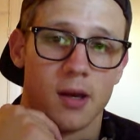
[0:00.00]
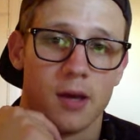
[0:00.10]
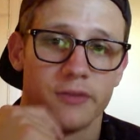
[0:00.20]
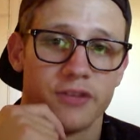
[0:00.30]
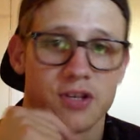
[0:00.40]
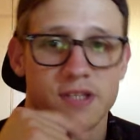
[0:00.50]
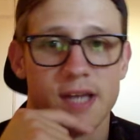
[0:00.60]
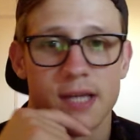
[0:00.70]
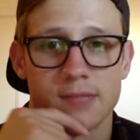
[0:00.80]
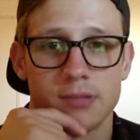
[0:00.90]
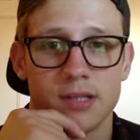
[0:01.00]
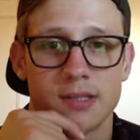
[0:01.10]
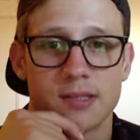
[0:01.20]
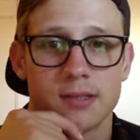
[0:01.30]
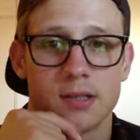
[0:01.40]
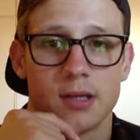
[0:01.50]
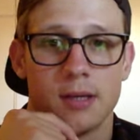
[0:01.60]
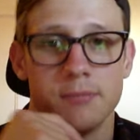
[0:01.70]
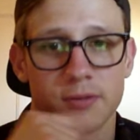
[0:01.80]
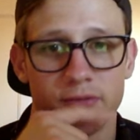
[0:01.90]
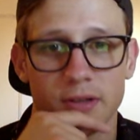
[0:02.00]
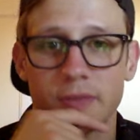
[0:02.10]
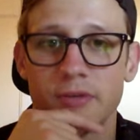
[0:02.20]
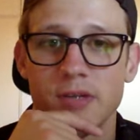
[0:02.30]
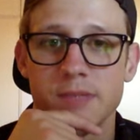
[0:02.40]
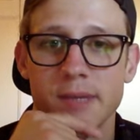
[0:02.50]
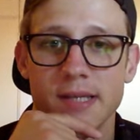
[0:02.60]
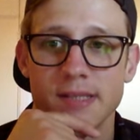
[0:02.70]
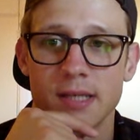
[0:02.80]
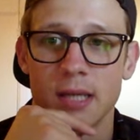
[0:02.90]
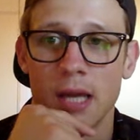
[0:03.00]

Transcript: font size plus input field font spacing.